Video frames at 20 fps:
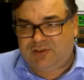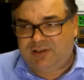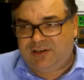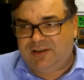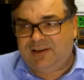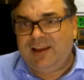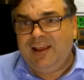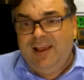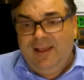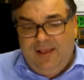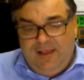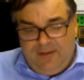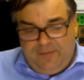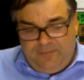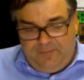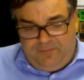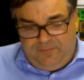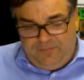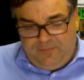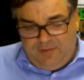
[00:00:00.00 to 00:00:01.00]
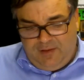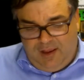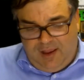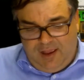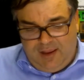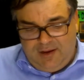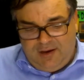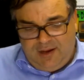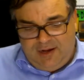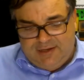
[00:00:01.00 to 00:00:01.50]
And I
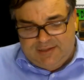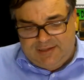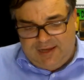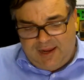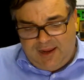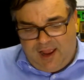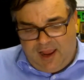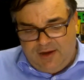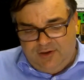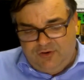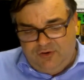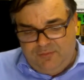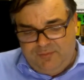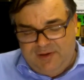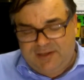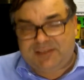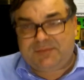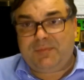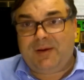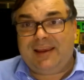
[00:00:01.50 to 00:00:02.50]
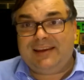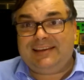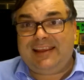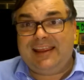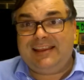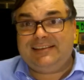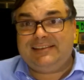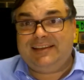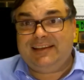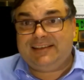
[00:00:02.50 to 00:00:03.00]
got to say, I do miss my
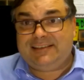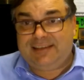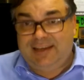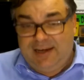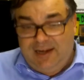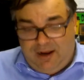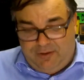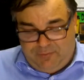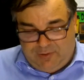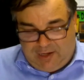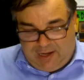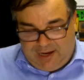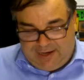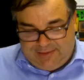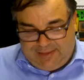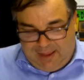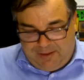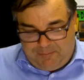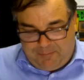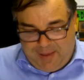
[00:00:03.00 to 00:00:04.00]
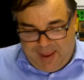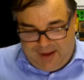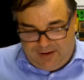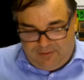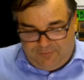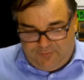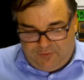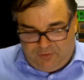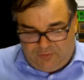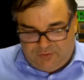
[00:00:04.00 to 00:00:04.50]
1016. I would like that back.
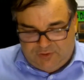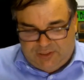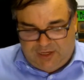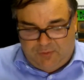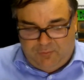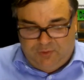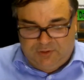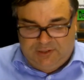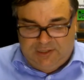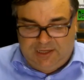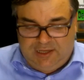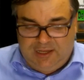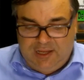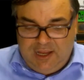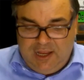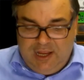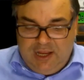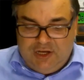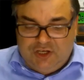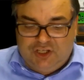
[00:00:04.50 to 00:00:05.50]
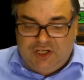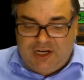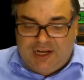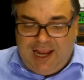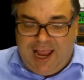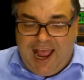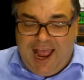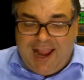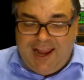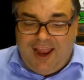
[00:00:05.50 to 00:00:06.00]
Of course I would. The
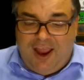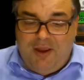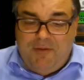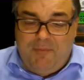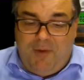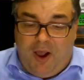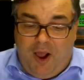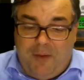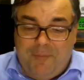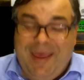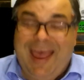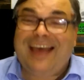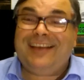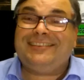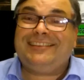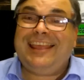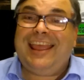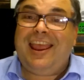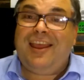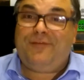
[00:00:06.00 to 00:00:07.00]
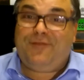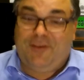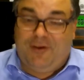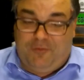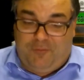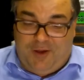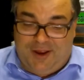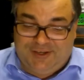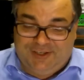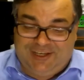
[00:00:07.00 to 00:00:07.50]
Chicago mob out there, if you're
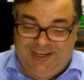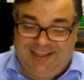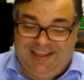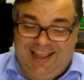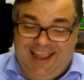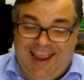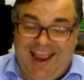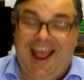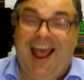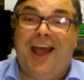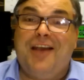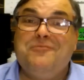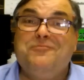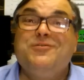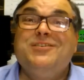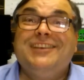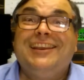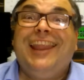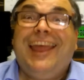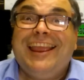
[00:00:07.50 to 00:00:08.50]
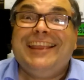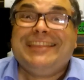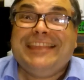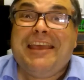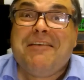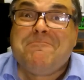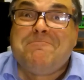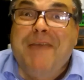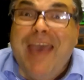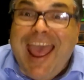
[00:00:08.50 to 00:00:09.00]
watching there, I would like
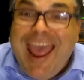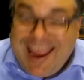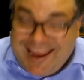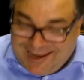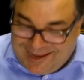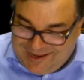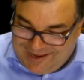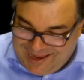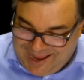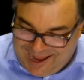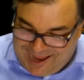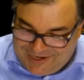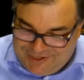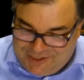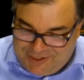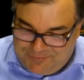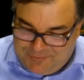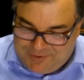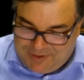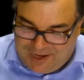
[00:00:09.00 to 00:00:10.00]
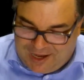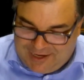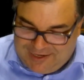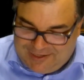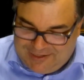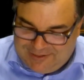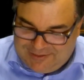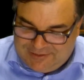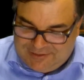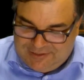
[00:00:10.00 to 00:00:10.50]
that back. Archie would like
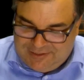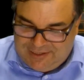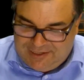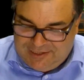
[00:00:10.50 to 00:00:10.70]
his